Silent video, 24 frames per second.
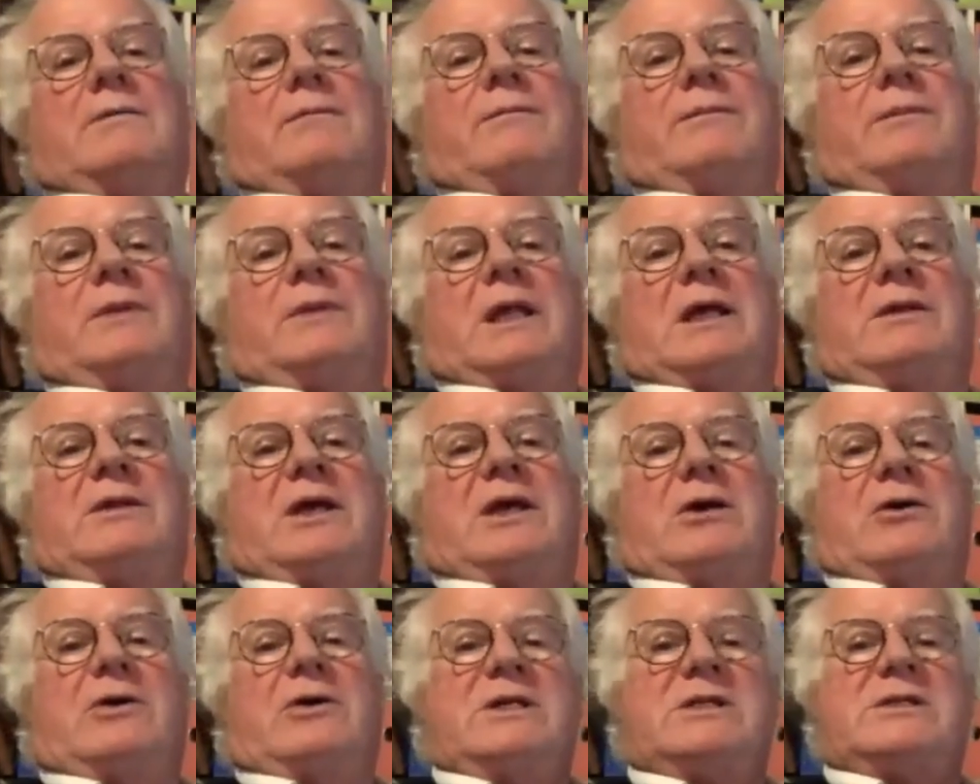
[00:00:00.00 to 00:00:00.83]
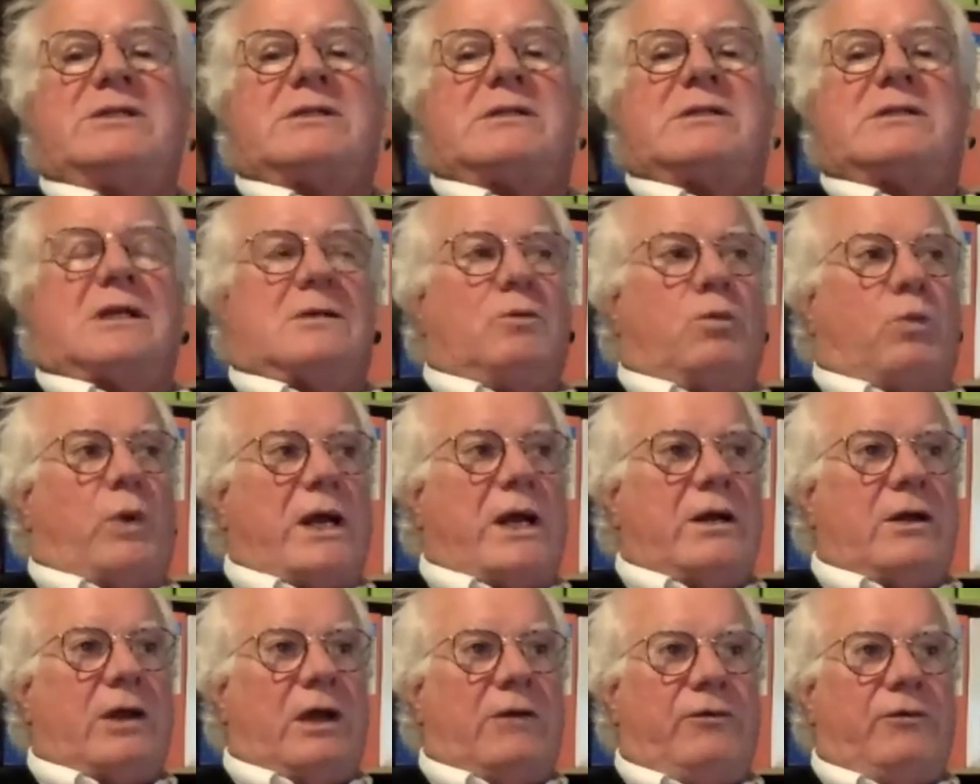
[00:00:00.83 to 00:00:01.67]
there is, the,
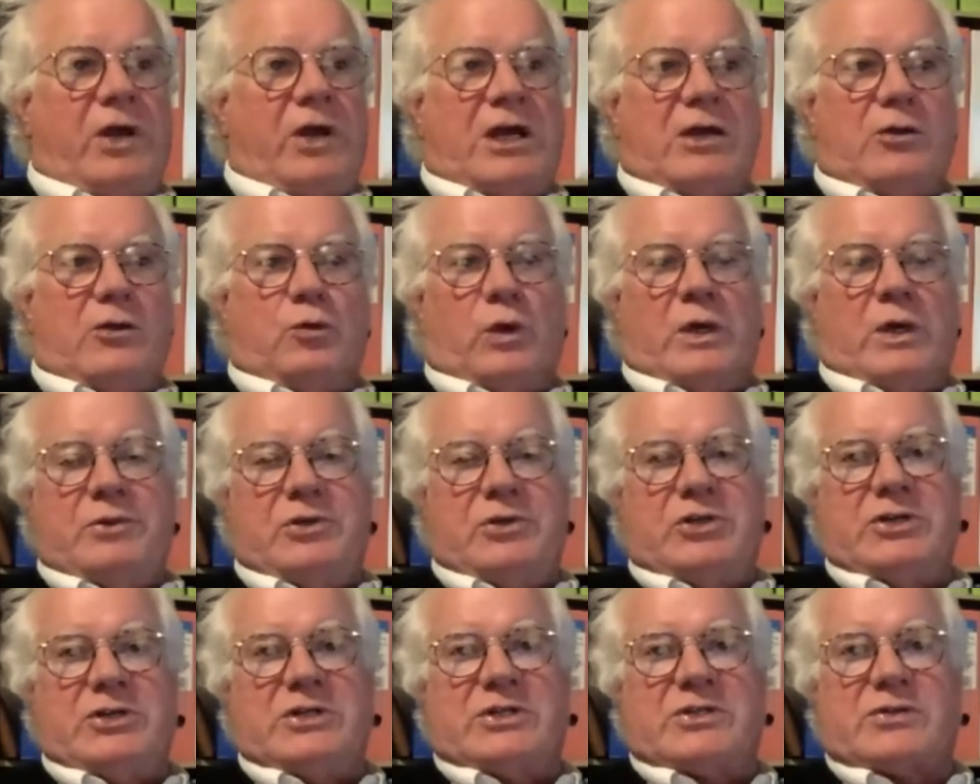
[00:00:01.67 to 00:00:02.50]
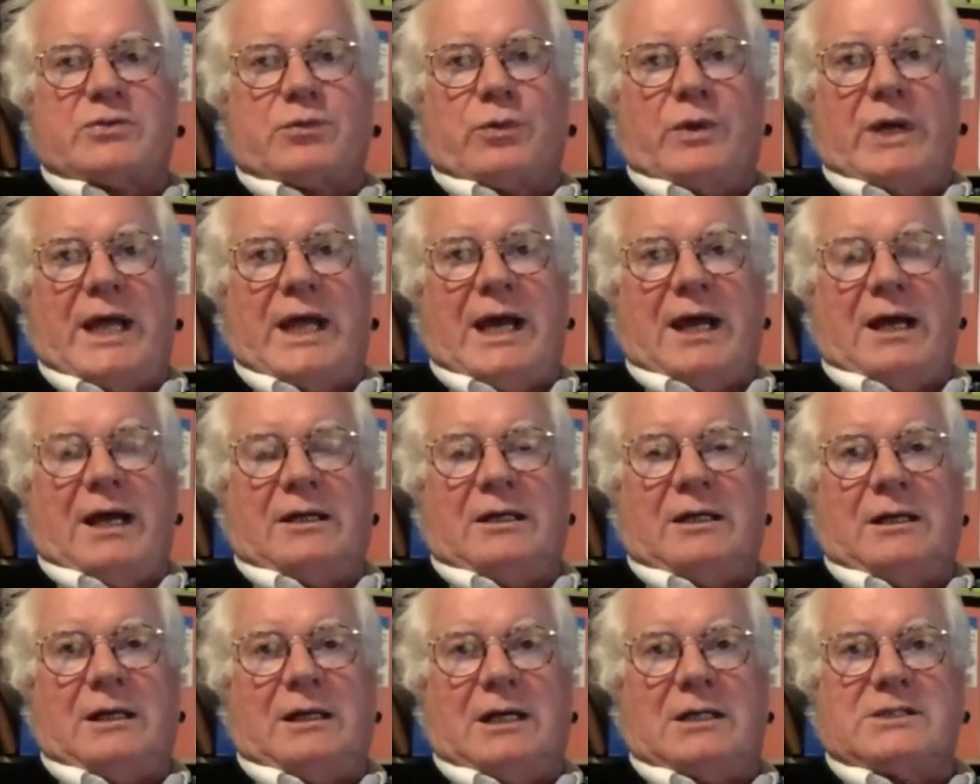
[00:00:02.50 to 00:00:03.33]
when, if you can reproduce
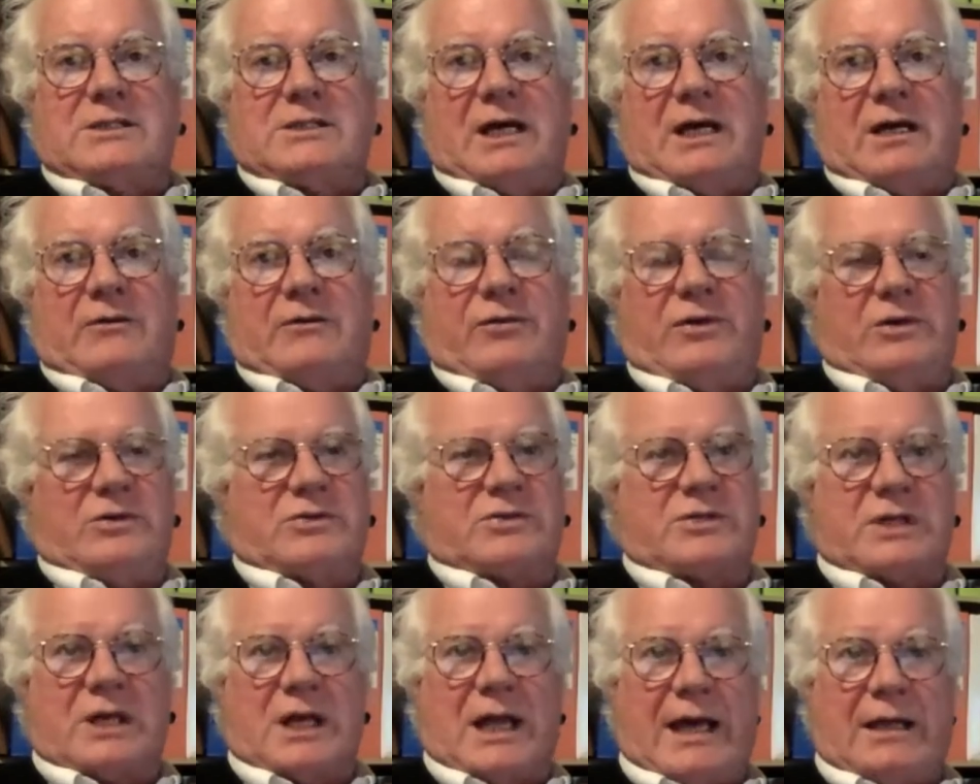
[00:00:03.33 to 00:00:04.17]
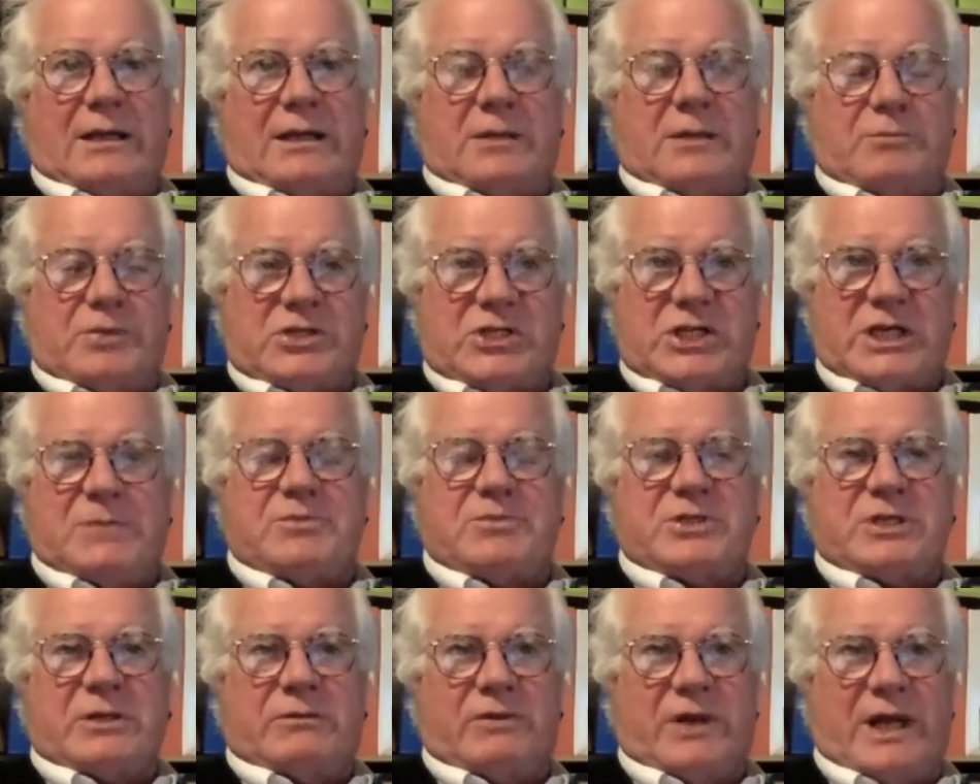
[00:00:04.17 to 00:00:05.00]
reality like sound fields, loud, the
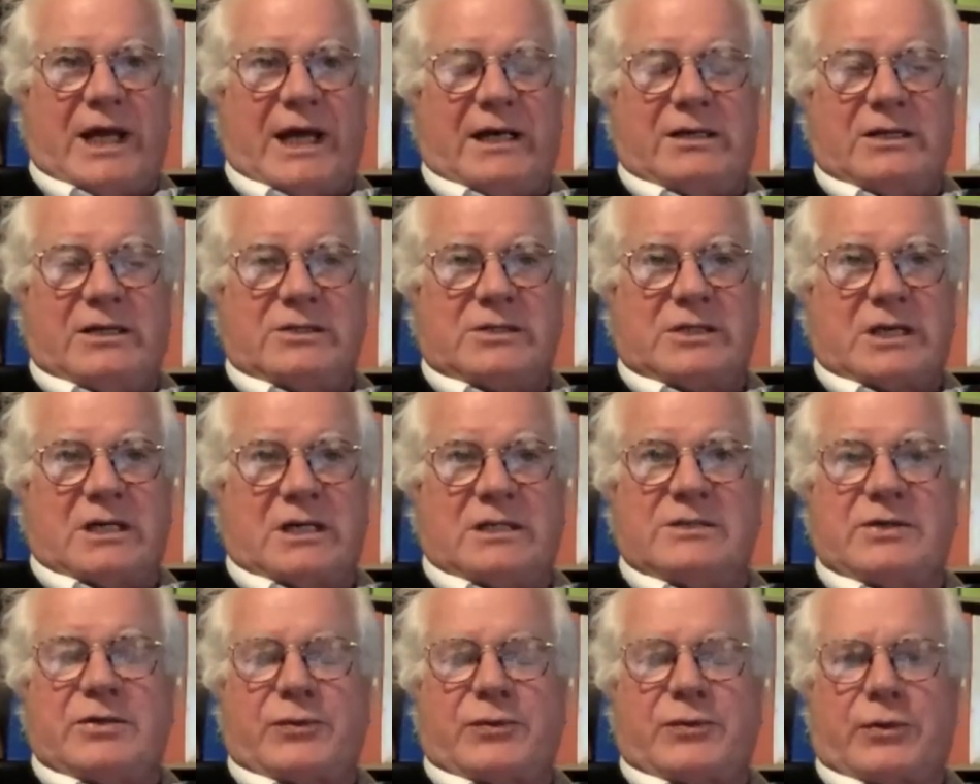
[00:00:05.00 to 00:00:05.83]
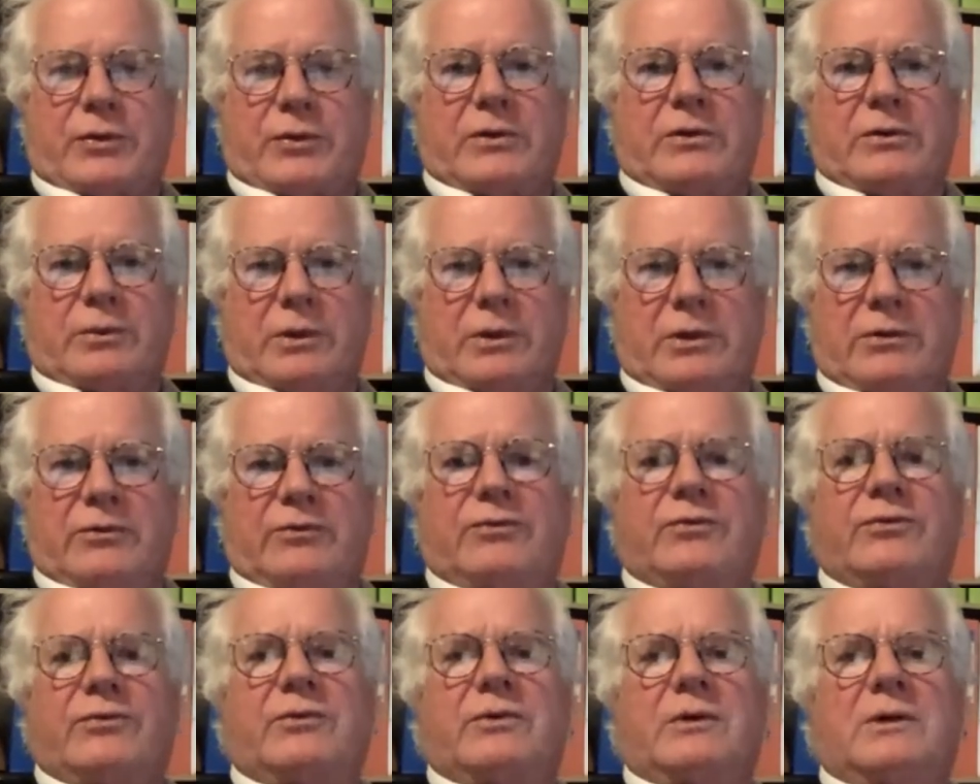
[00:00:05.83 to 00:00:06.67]
perception of loudness goes through the roof.
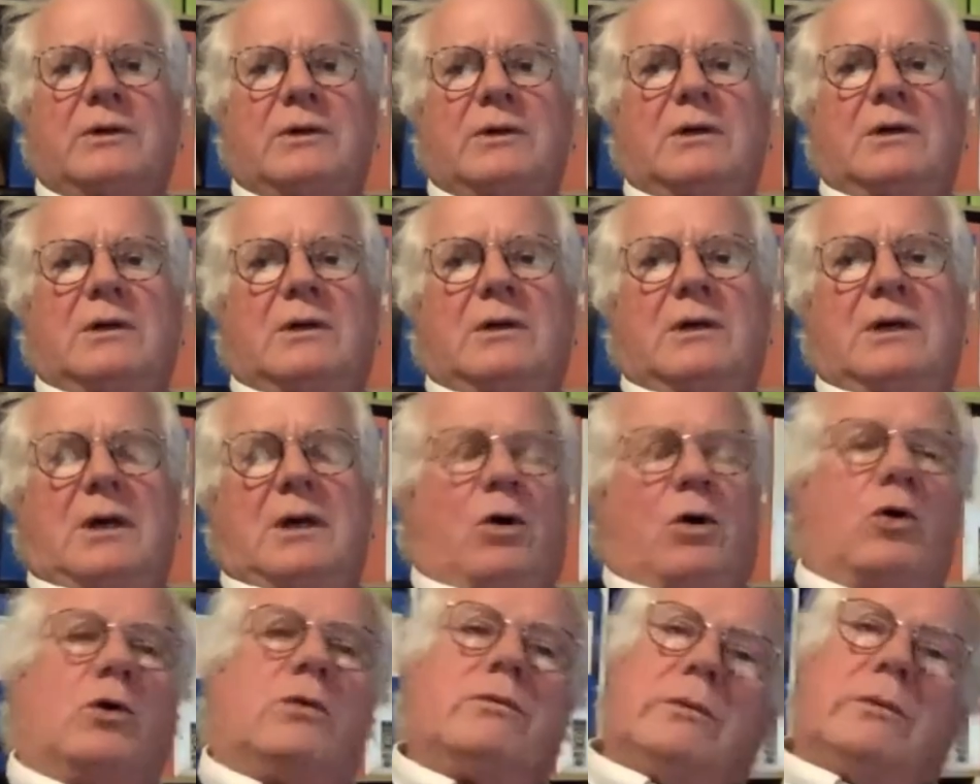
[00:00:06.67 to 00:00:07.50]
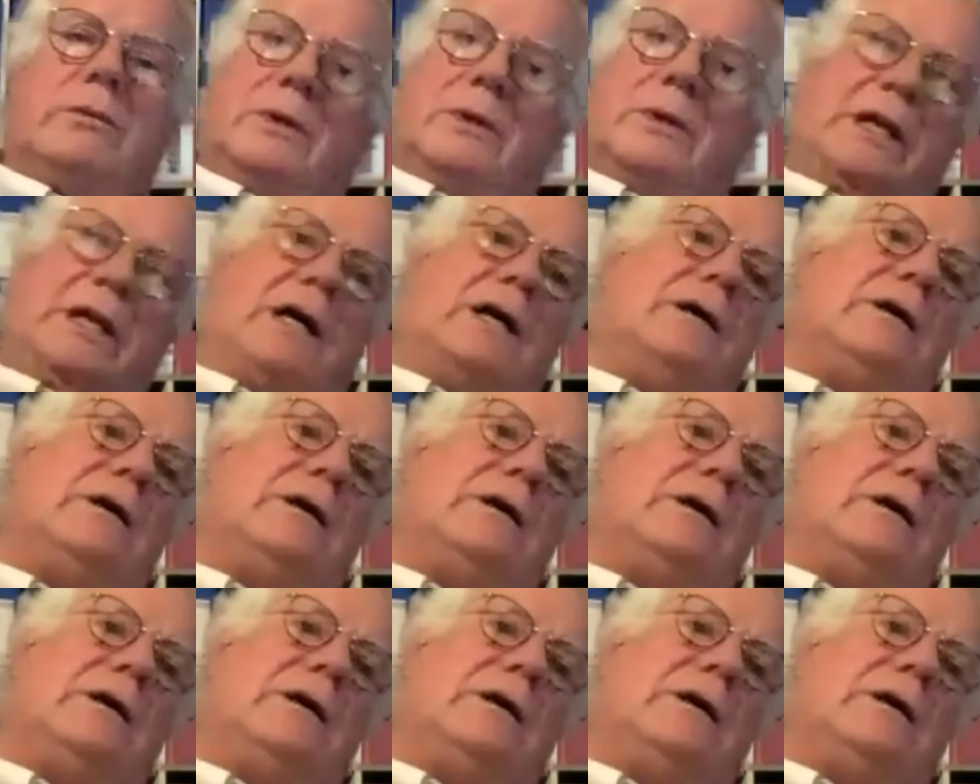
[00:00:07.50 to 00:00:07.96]
Well, hmm. you know,